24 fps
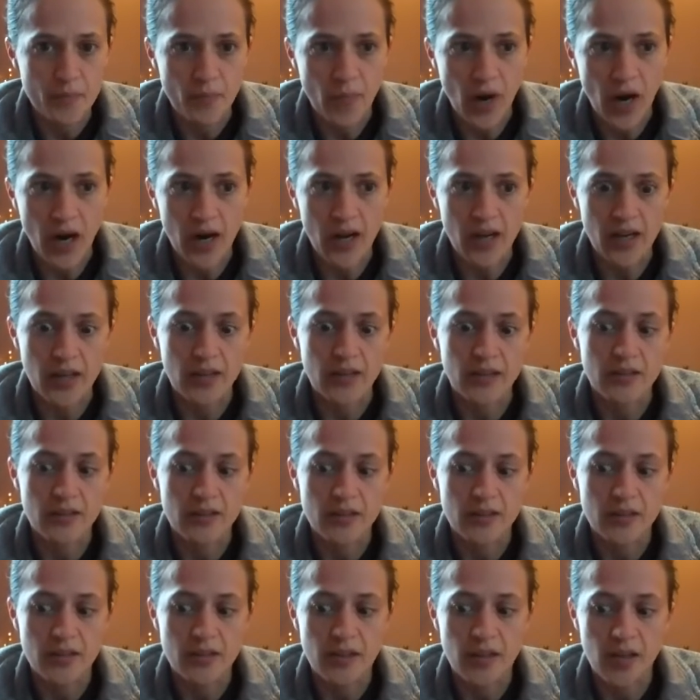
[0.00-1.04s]
my
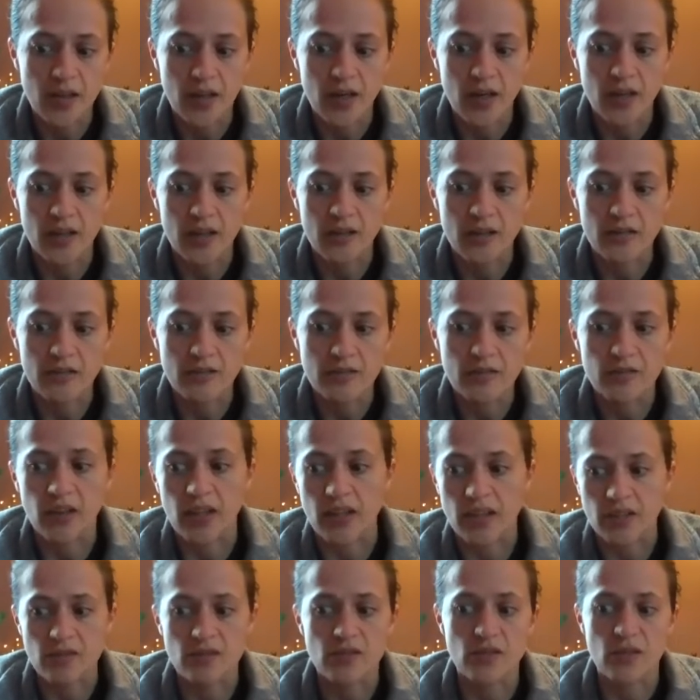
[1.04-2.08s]

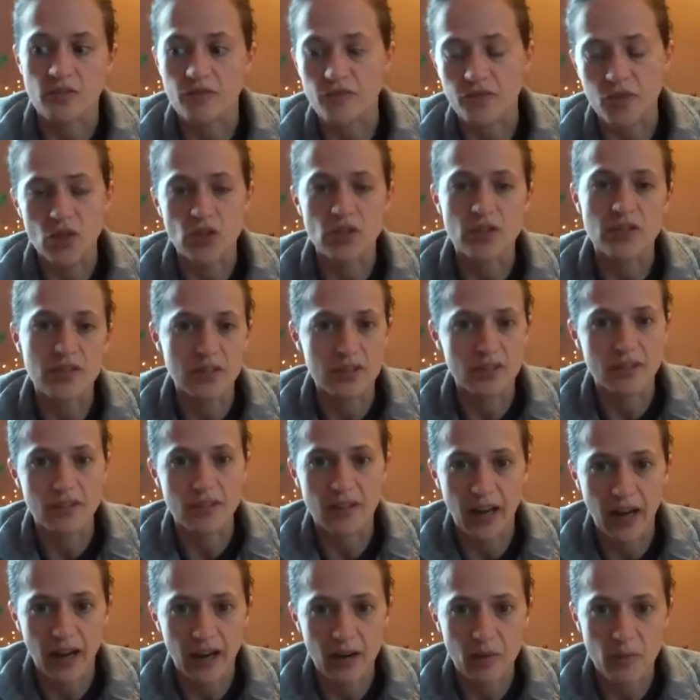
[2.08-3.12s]
like the first
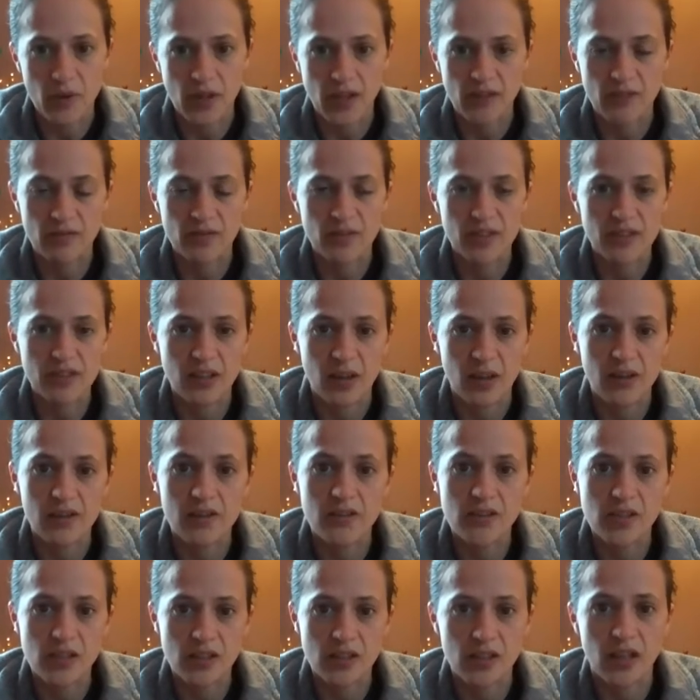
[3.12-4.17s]
anatomy and
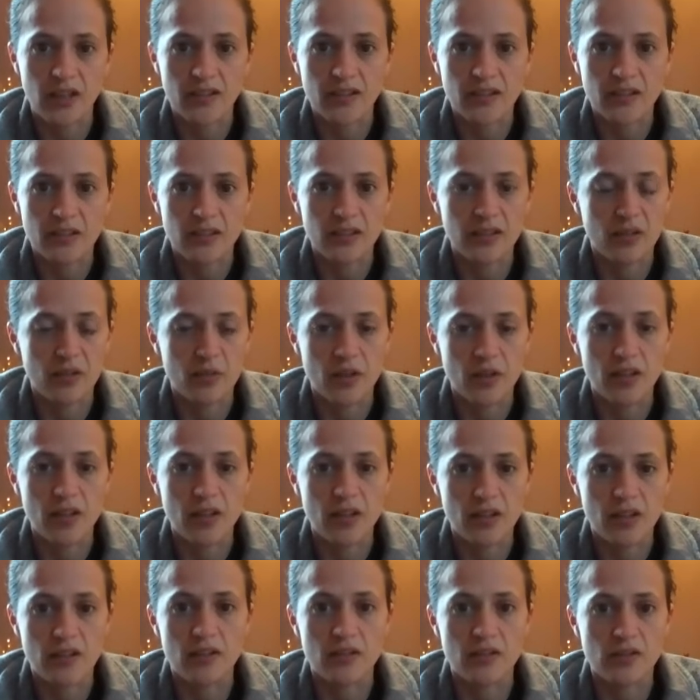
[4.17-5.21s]
physiology classes. I
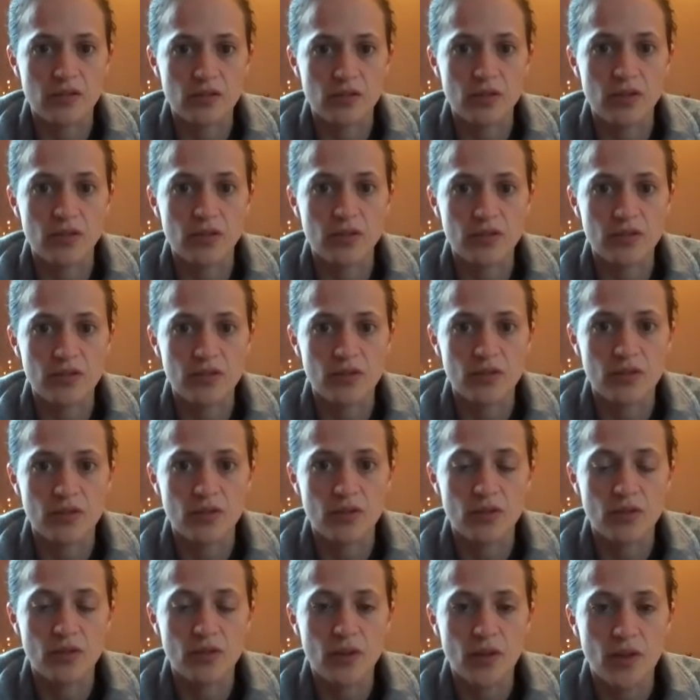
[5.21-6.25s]
really enjoyed those
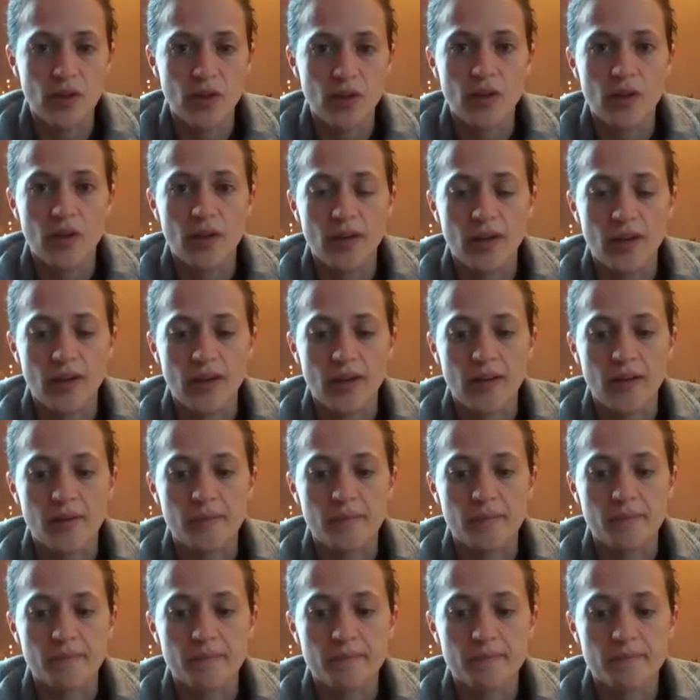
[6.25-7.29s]
too.
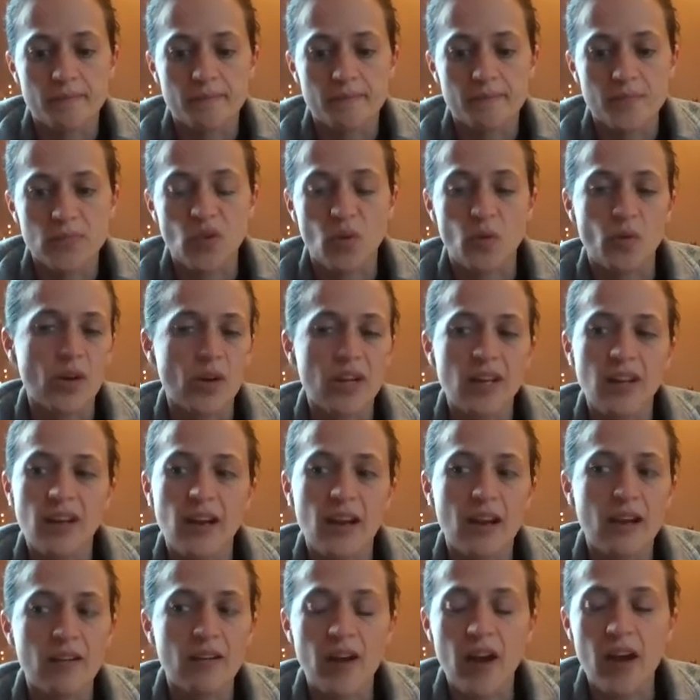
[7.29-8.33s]
Um, so
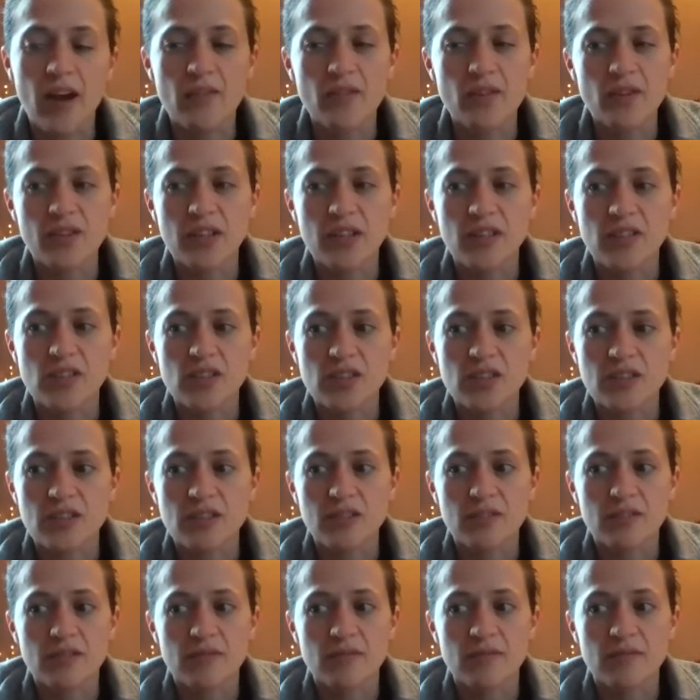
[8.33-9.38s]
everything
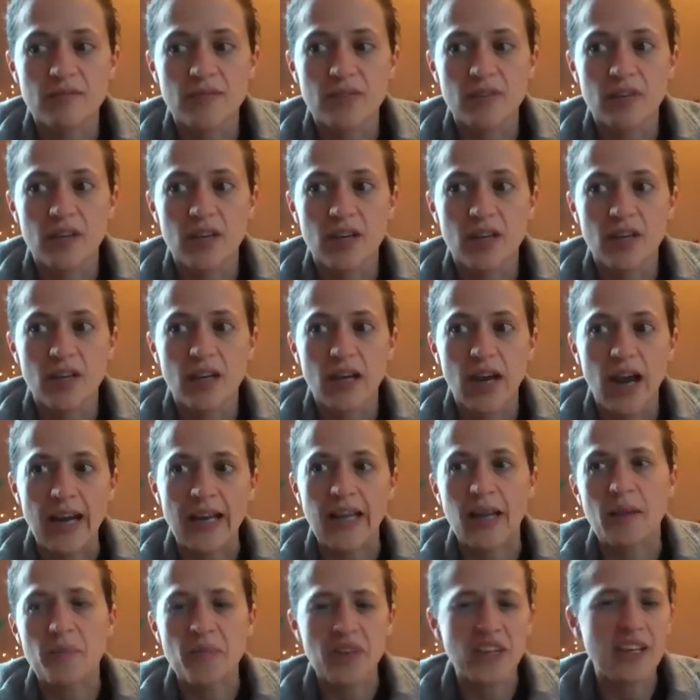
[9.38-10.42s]
just I
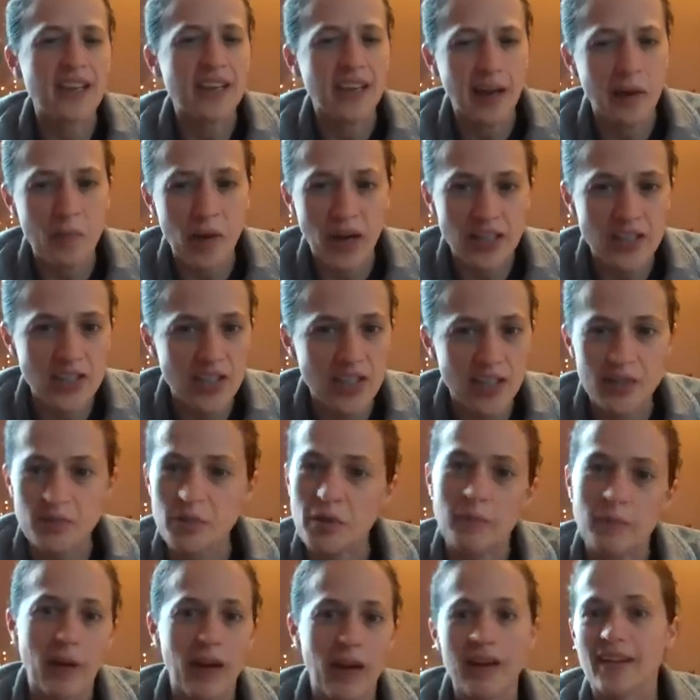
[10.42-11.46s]
kept thinking I might change
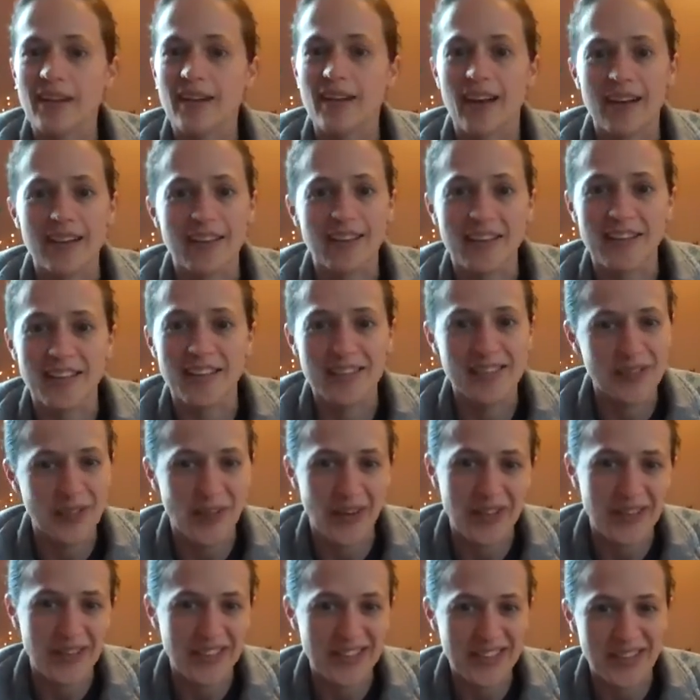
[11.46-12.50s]
my mind and I didn't, so
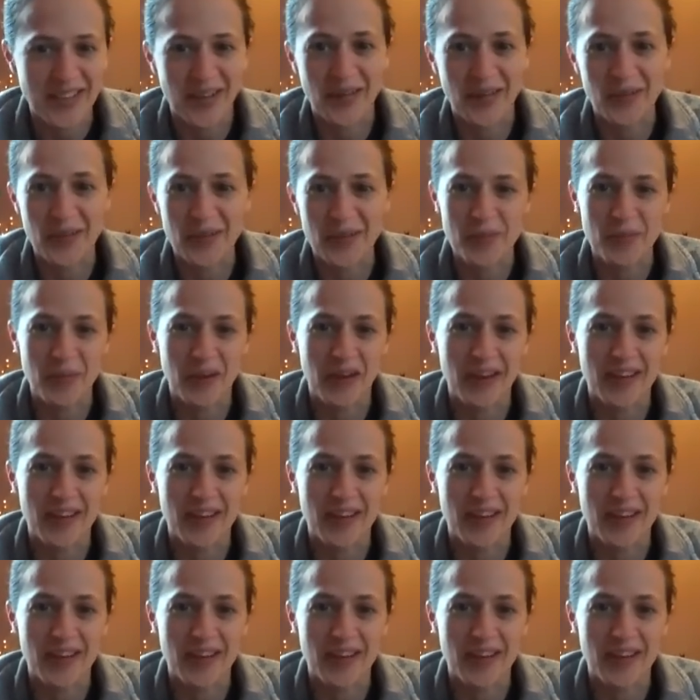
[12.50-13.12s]
I just stuck with